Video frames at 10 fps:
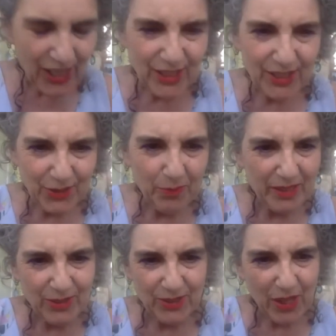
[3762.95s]
uh, told
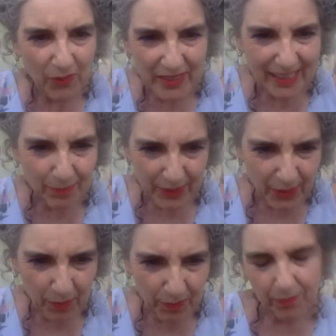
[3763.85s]
me you should always keep a
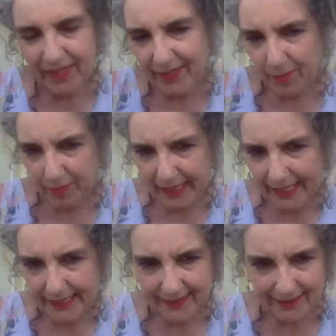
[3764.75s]
notebook by your
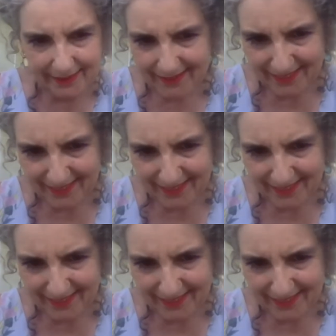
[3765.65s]
bed, you know,